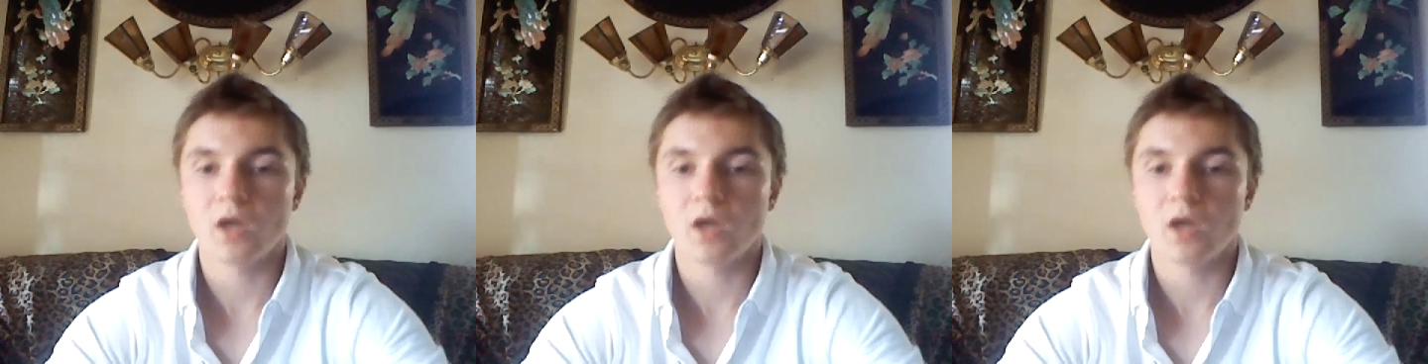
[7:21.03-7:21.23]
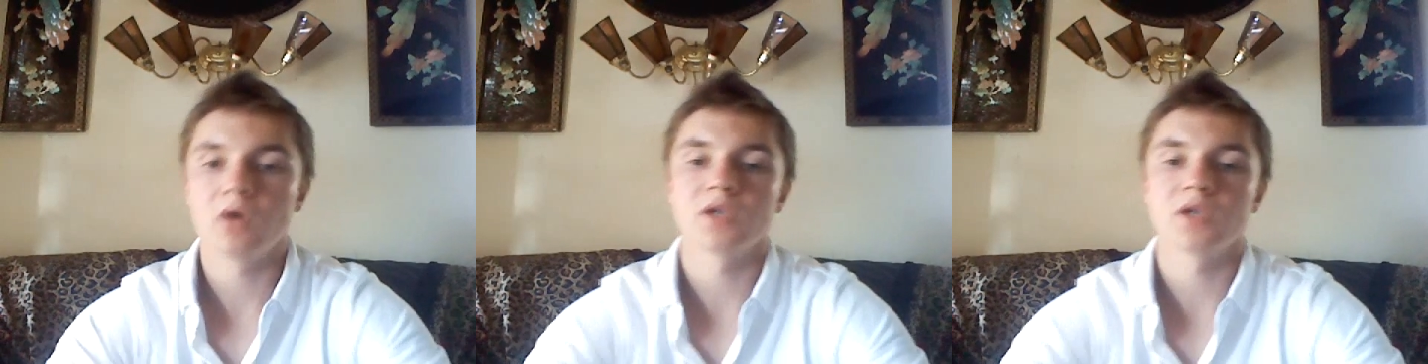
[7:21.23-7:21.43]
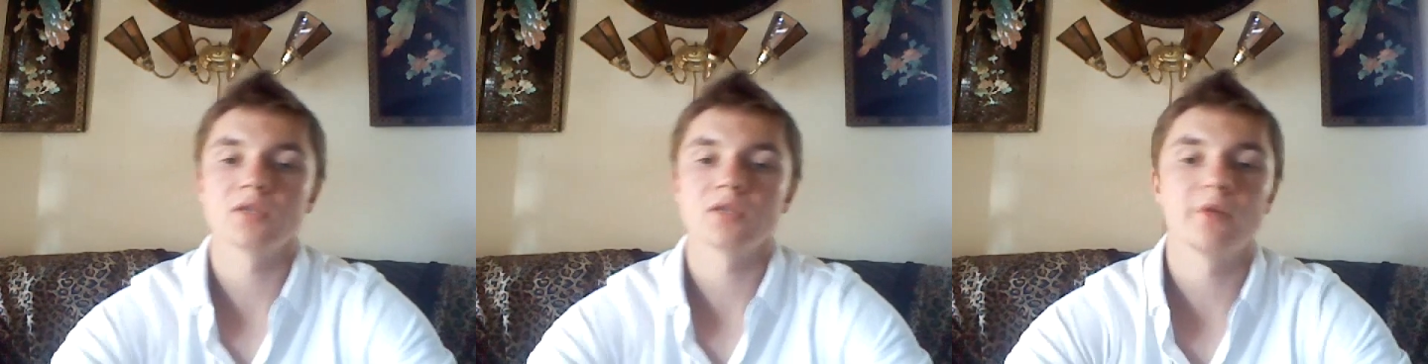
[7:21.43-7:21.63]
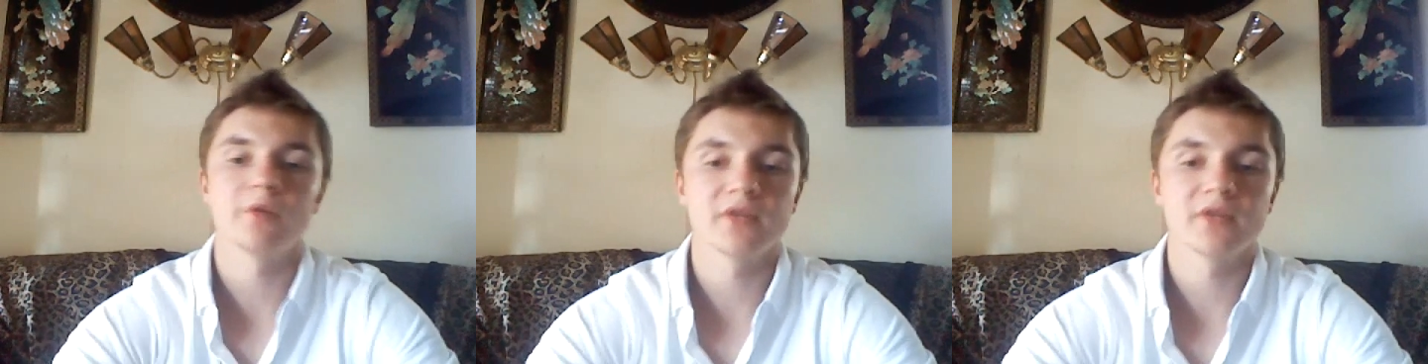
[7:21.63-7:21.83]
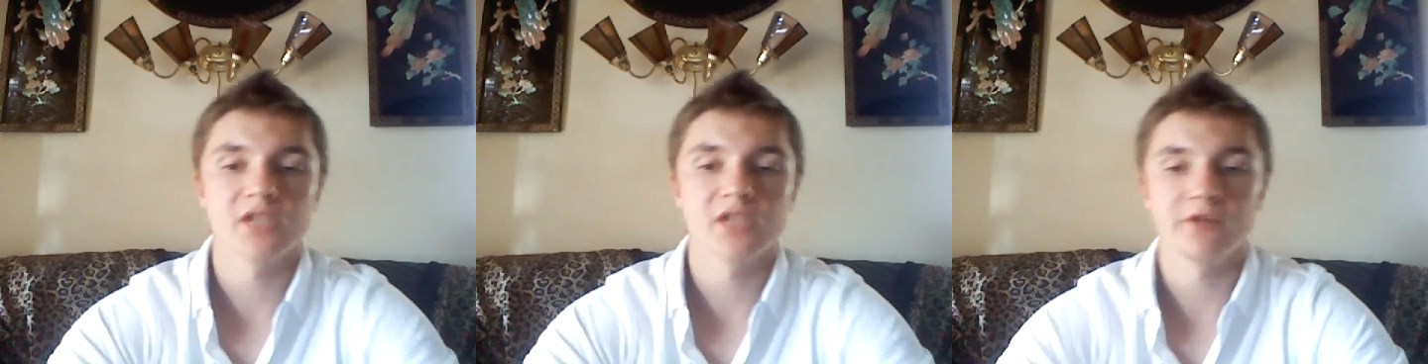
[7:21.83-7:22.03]
Okay, so the
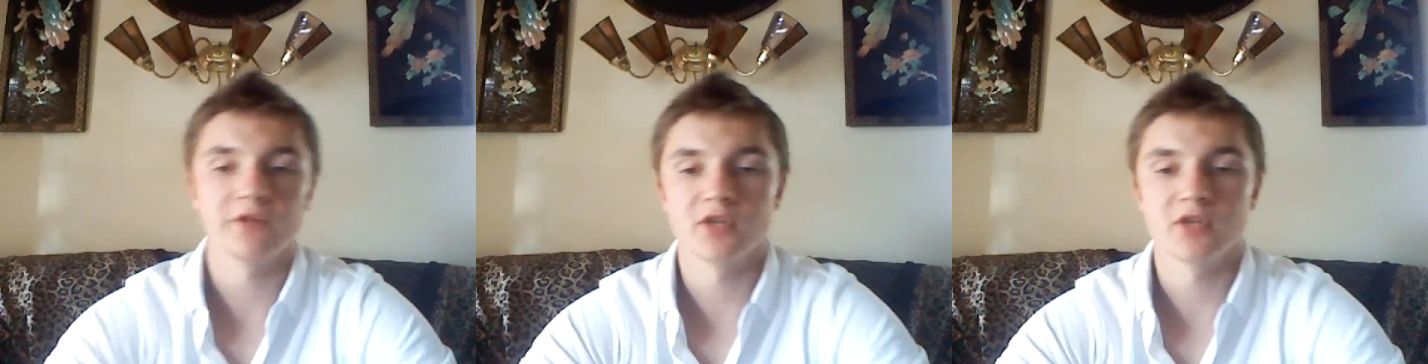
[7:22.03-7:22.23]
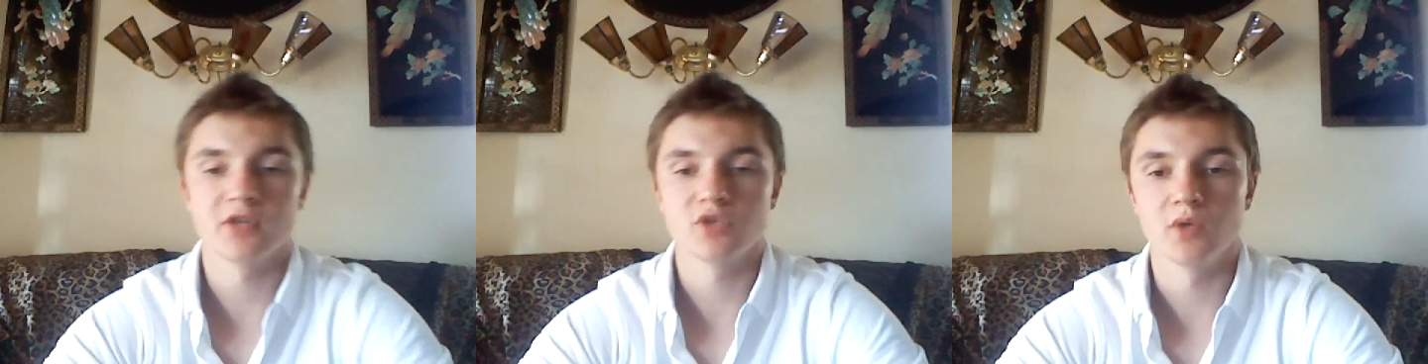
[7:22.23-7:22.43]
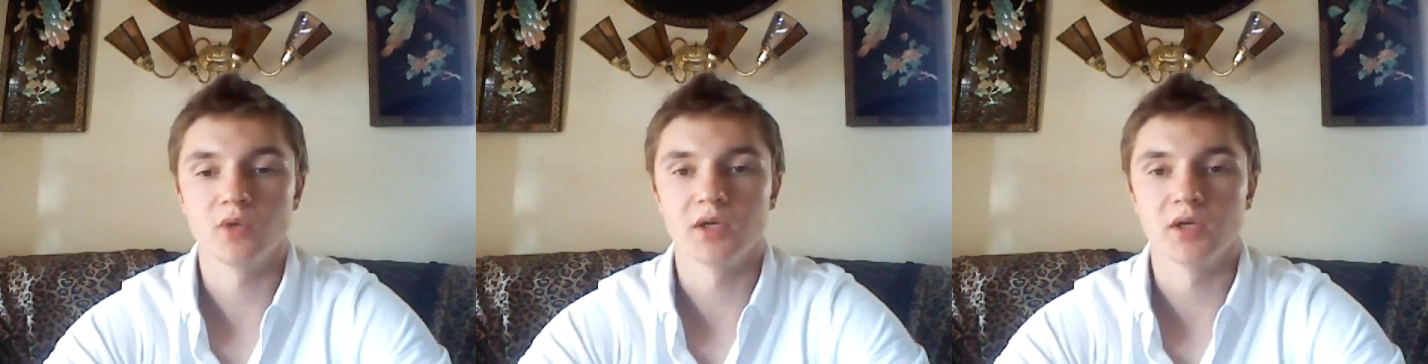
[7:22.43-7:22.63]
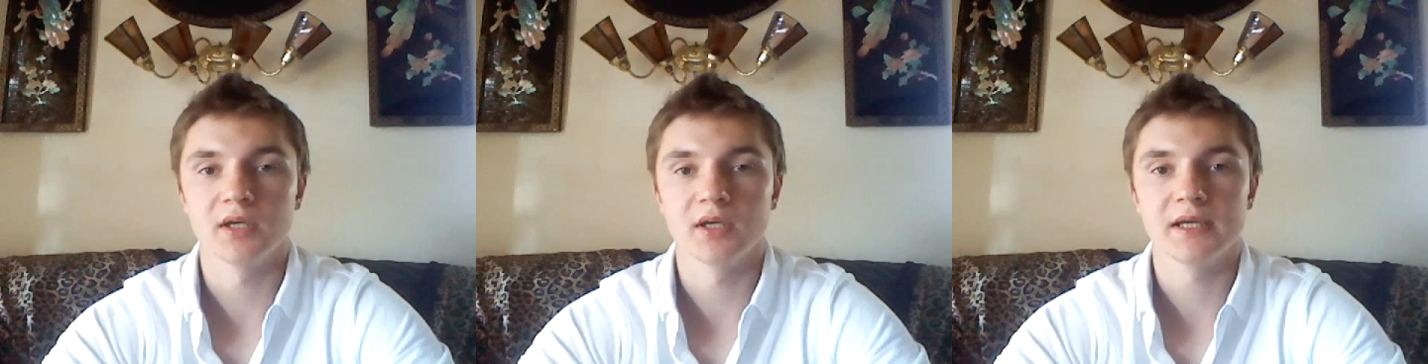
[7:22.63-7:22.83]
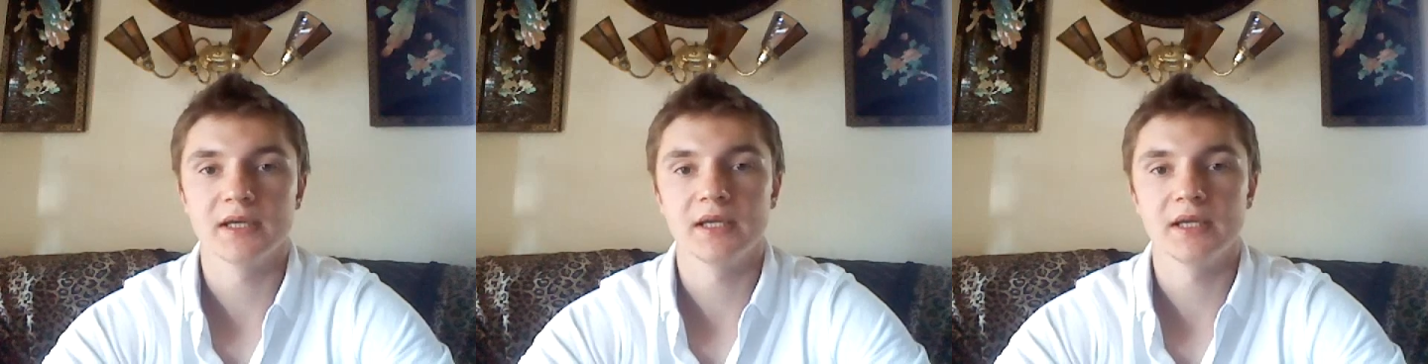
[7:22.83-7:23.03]
perfect setting for this one
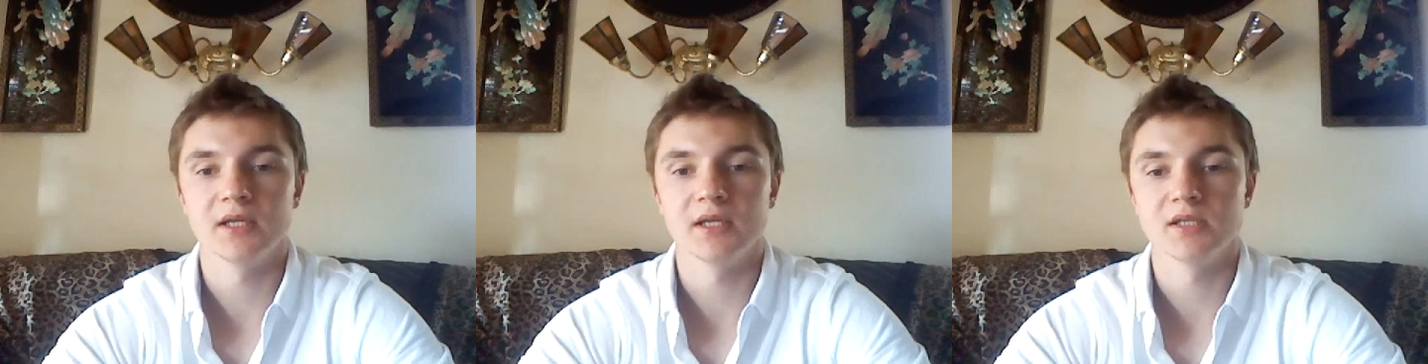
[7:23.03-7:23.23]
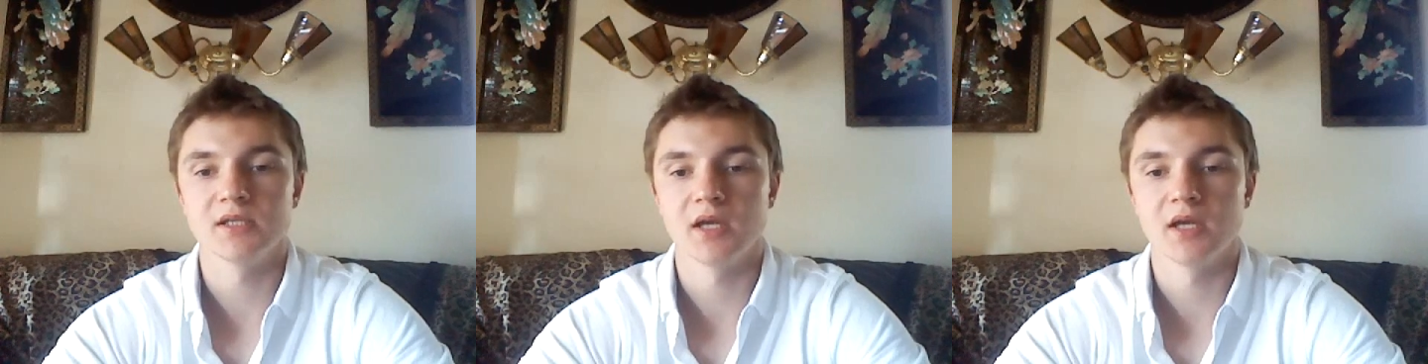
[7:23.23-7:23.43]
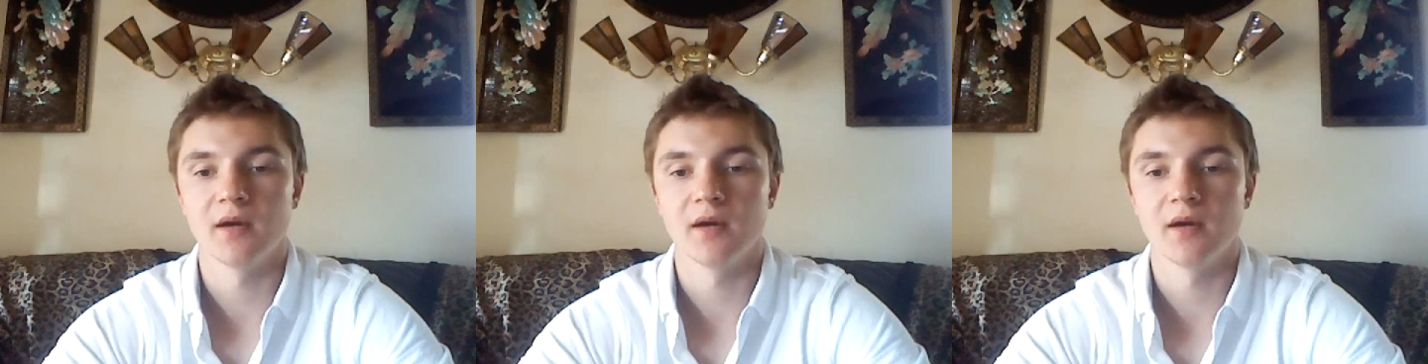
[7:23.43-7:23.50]
is